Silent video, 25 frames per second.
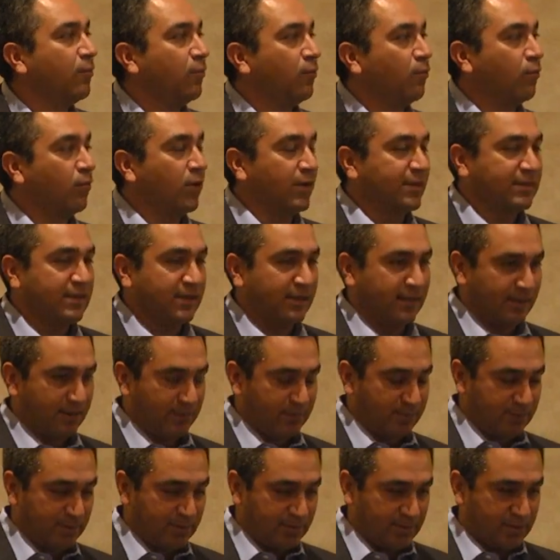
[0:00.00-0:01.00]
One thing,
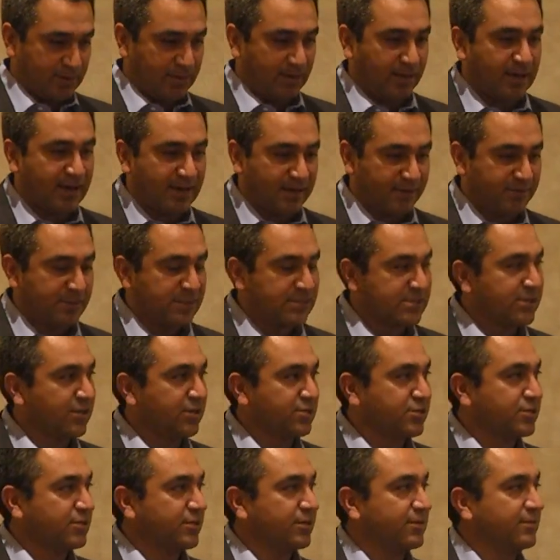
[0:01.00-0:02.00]
a lot of
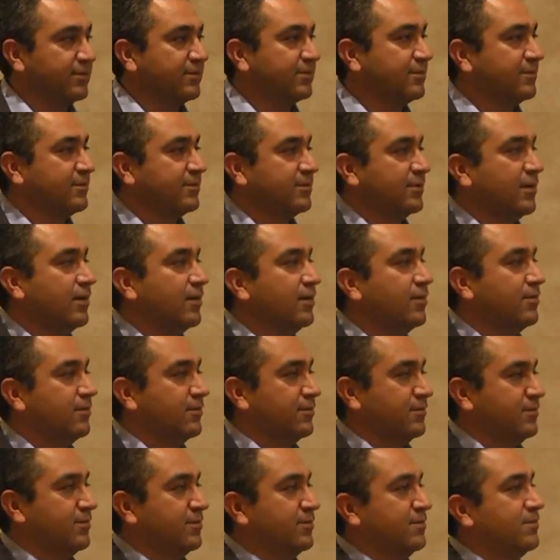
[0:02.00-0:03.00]
discussion
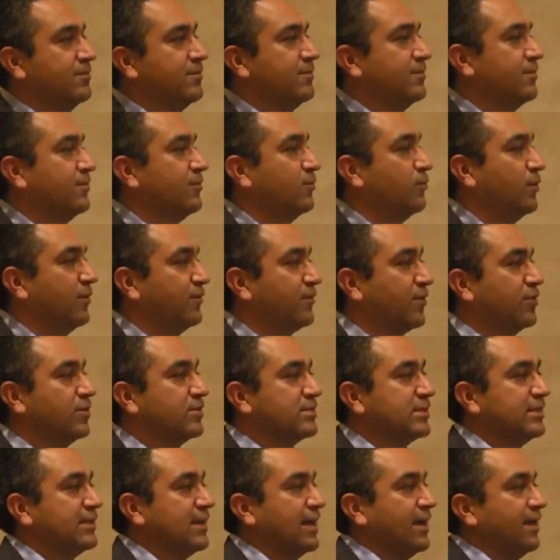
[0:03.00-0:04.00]
we've heard
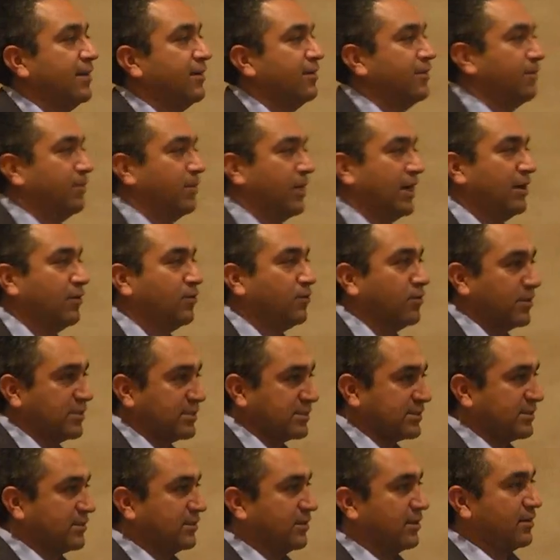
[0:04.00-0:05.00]
today about was
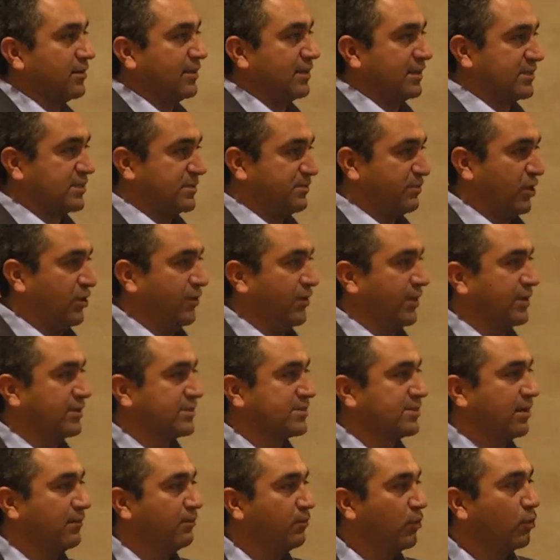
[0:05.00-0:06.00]
the experience
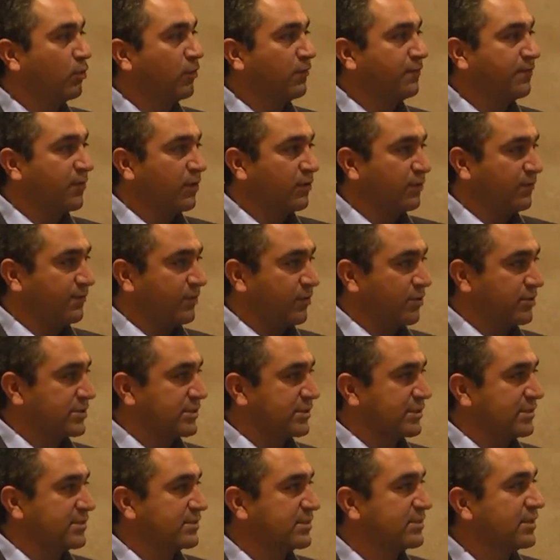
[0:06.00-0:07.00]
on mobile phone
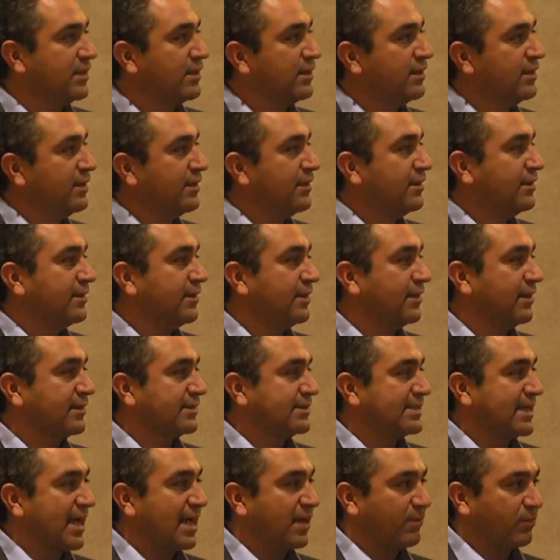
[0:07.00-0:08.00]
versus
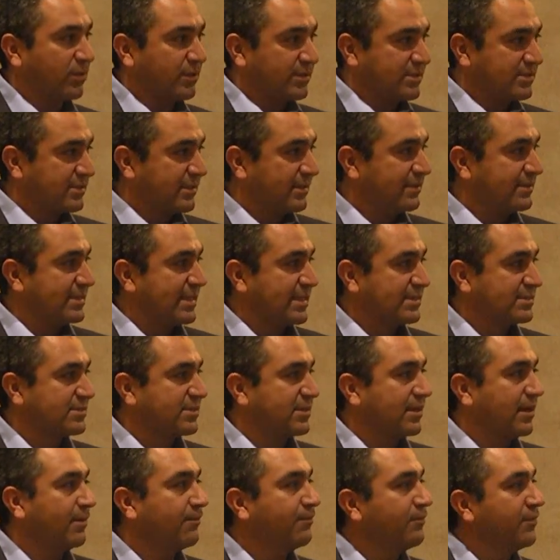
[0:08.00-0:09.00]
tablets and
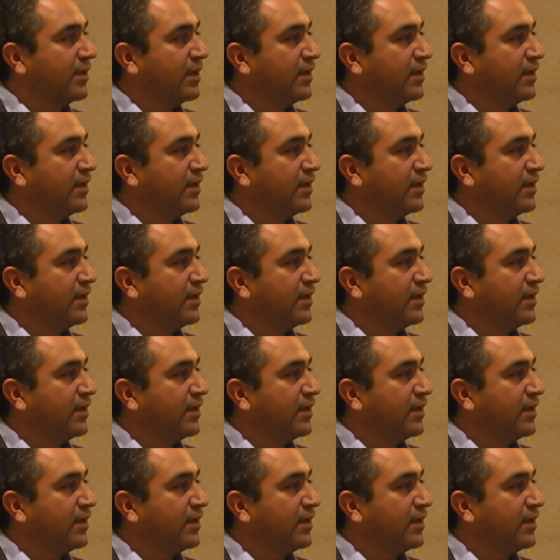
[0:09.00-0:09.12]
desktop.